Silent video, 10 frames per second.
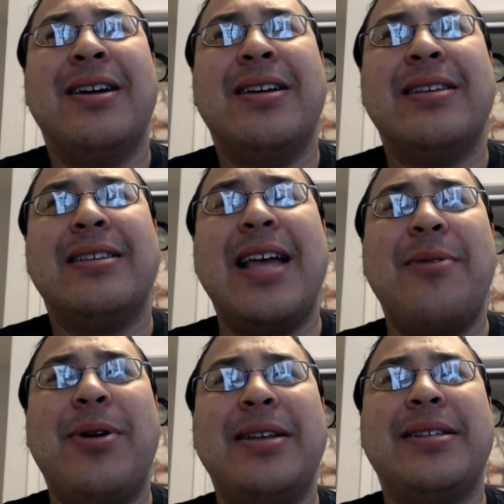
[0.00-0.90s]

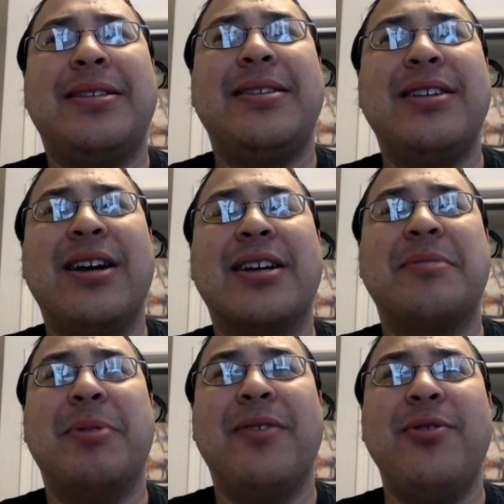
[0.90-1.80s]
Stat-wise, it sucks,
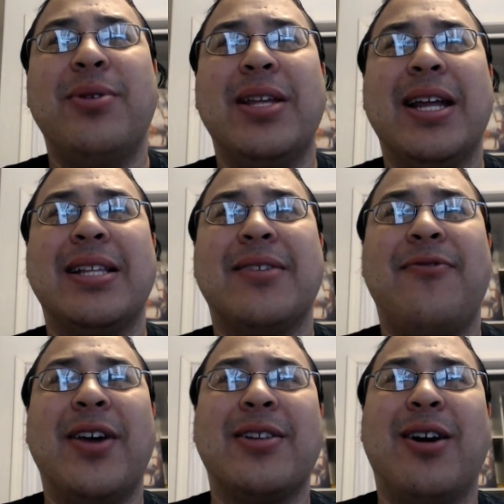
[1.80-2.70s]
but if you can get its
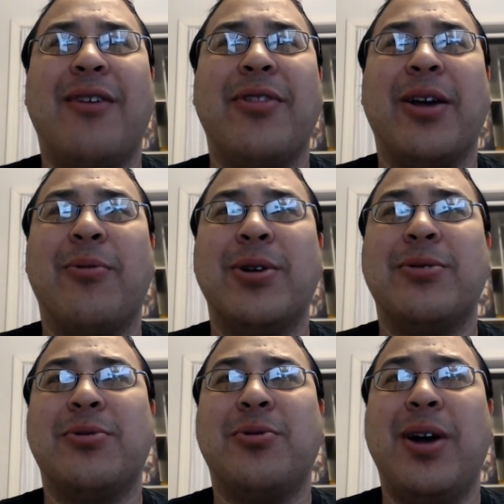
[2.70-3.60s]
effect off like once
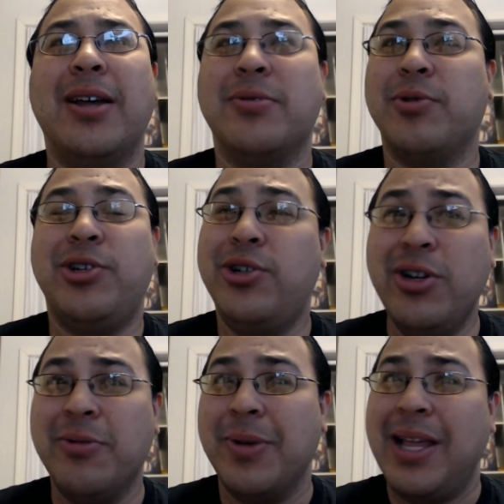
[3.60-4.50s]
or twice, which
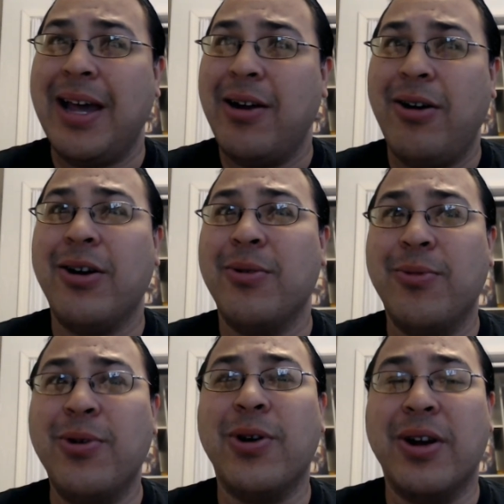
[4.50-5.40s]
shouldn't be that hard in
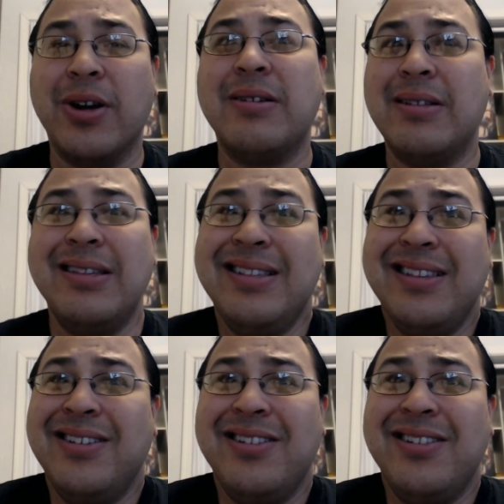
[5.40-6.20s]
Warrior, that's a good